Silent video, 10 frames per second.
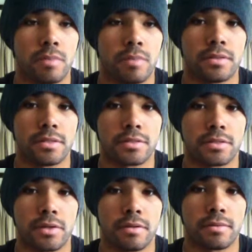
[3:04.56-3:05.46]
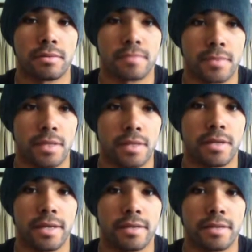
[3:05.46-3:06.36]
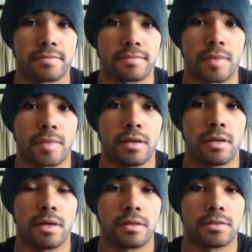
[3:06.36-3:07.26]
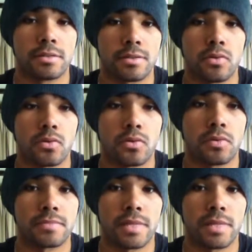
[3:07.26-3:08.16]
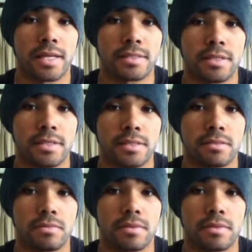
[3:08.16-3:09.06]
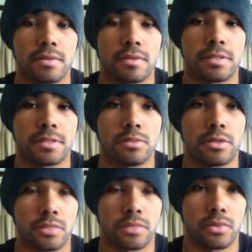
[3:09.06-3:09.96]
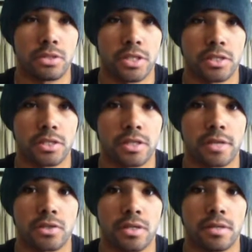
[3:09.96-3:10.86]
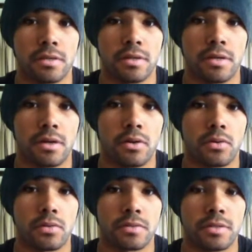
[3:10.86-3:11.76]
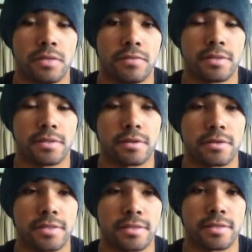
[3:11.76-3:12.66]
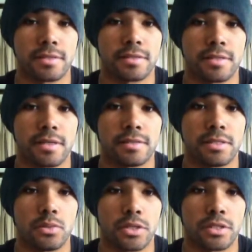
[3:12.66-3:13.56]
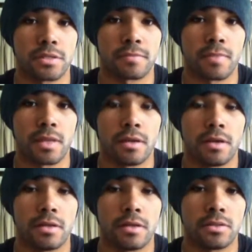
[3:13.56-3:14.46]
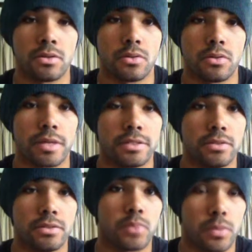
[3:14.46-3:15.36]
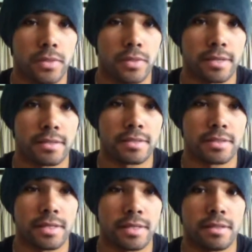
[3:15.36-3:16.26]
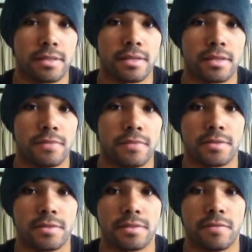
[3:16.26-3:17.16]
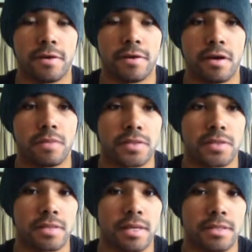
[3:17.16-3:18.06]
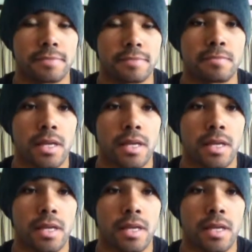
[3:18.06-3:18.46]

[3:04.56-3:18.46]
about this girl in the end. So the last case uh, situation will change actually on the different circumstances and situations. So as you probably can understand that if it's a very hard personality,